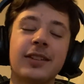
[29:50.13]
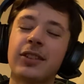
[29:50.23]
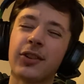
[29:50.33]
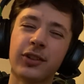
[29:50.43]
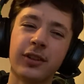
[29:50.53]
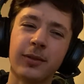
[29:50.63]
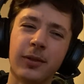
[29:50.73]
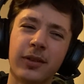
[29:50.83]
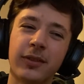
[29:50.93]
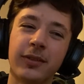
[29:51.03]
doesn't
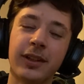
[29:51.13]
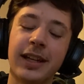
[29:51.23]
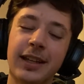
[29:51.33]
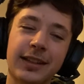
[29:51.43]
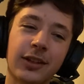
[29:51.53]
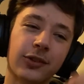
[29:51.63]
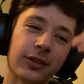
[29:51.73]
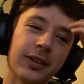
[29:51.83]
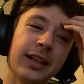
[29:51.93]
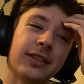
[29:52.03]
it
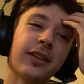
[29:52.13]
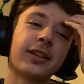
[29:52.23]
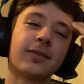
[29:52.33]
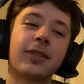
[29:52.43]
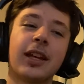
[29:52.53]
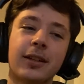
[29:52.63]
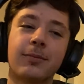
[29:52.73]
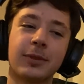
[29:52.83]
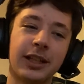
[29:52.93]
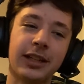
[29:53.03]
doesn't. It like they
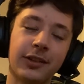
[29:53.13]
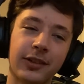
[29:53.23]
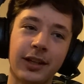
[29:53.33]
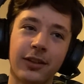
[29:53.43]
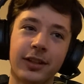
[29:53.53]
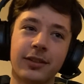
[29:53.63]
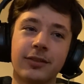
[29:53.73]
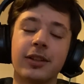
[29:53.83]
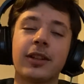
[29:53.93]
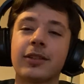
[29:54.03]
clearly say like
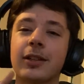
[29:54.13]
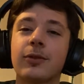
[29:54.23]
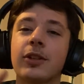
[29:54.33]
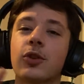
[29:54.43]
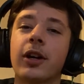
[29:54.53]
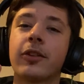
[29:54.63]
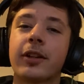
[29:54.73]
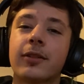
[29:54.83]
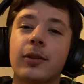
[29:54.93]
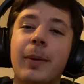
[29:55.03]
they try and
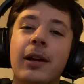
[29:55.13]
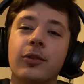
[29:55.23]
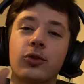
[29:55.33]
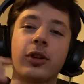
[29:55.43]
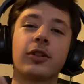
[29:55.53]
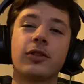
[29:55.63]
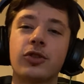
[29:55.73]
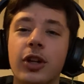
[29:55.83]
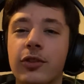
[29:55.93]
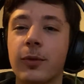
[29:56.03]
like the parents try and
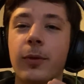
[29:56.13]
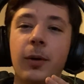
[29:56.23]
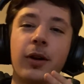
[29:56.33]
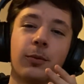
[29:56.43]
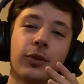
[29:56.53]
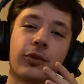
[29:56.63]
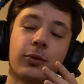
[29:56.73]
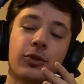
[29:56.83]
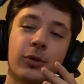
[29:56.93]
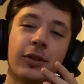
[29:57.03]
justify what the
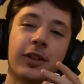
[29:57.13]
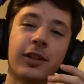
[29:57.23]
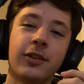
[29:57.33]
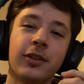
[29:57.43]
school shooter did,